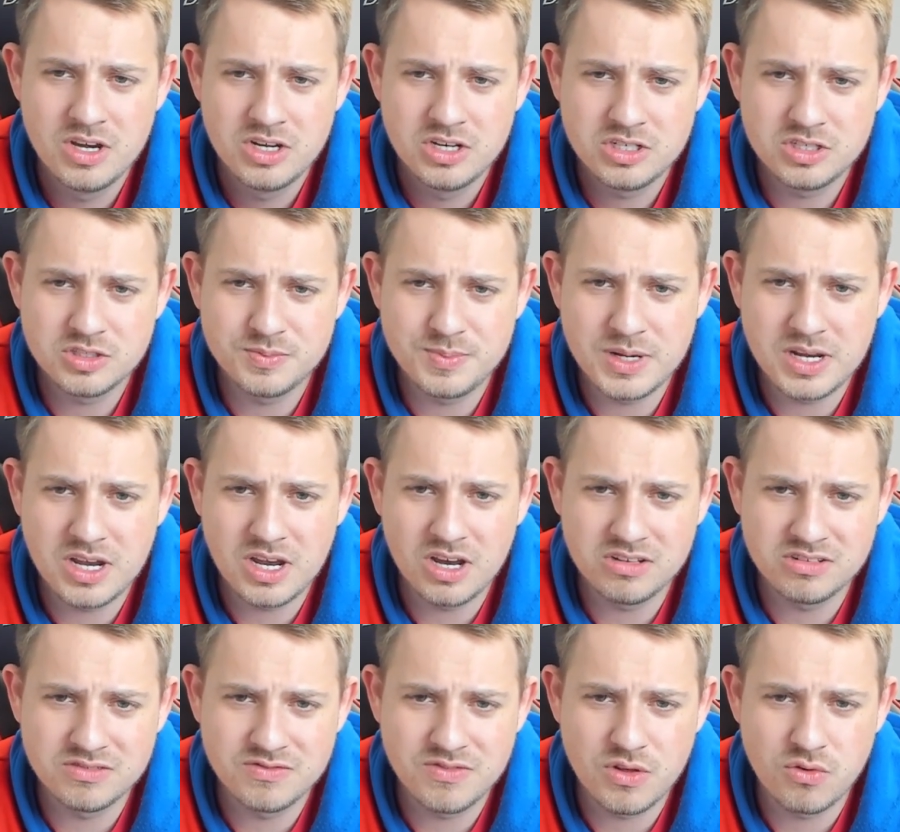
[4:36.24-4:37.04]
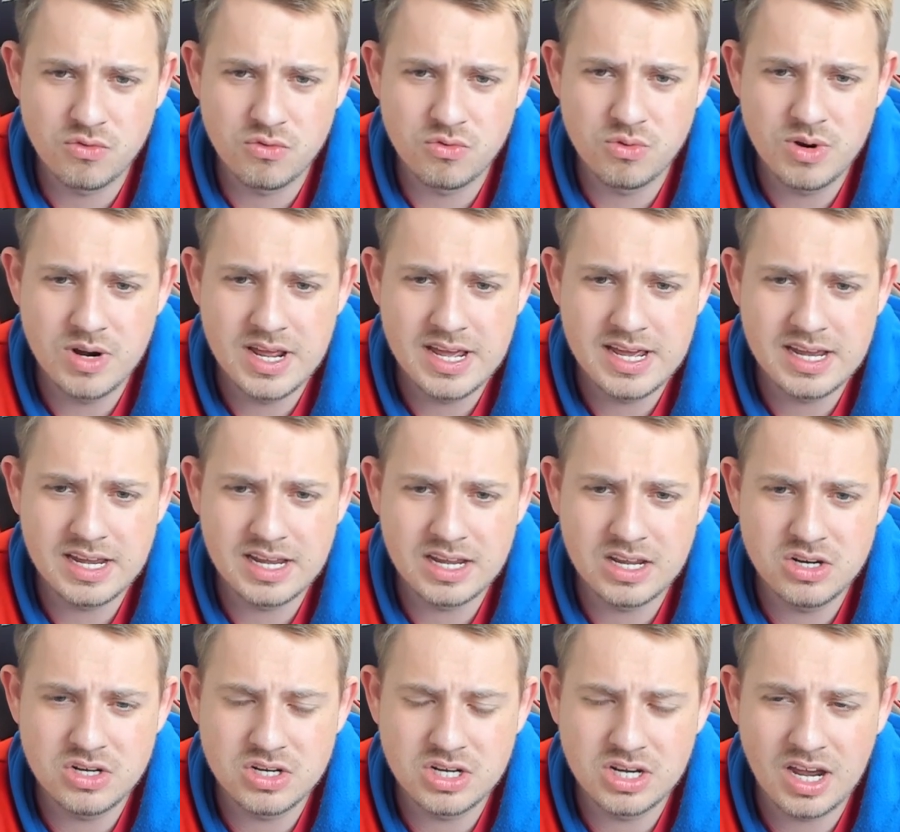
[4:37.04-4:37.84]
just because of the ring,
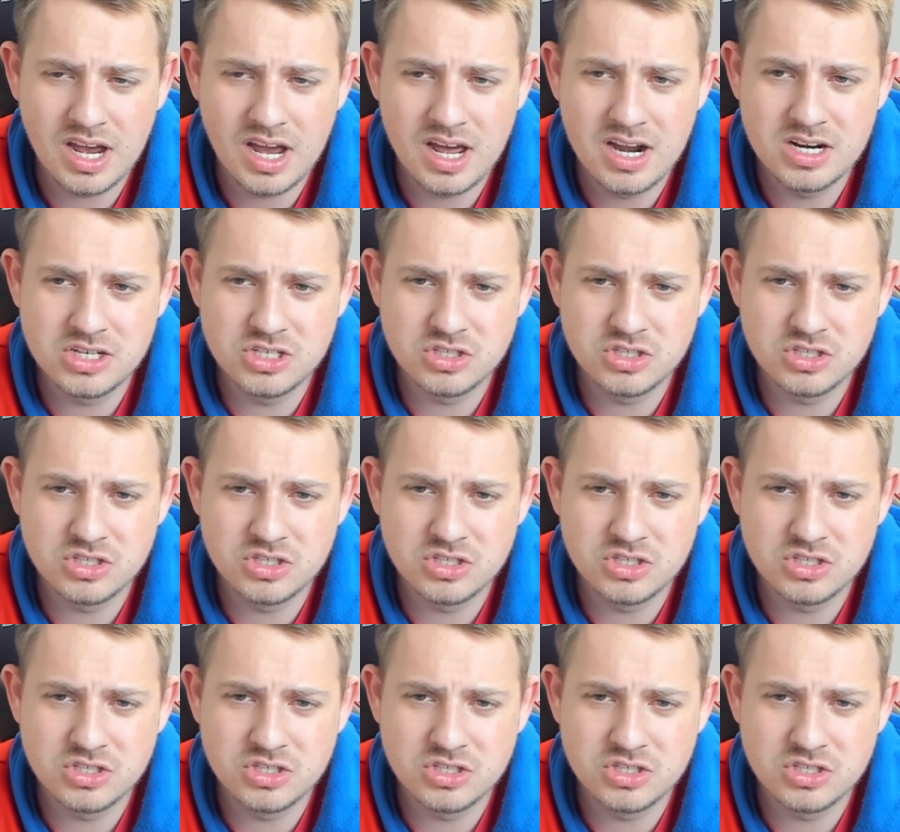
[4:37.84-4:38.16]
and you can kind of